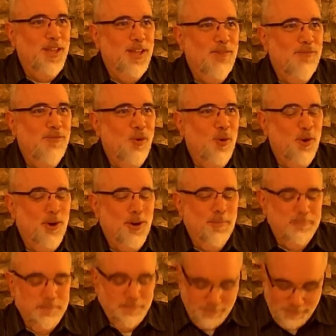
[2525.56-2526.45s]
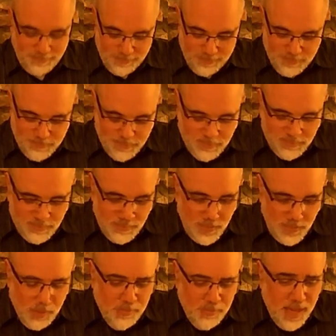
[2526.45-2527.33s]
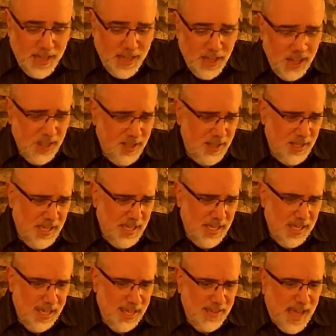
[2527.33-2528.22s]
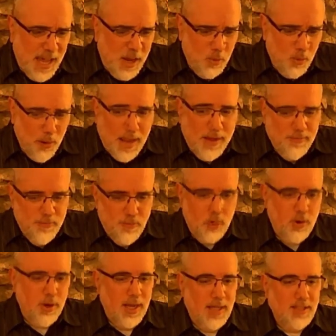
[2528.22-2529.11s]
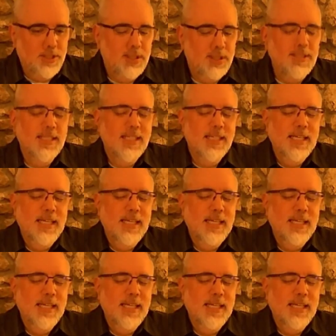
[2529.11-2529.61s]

for making that way for us.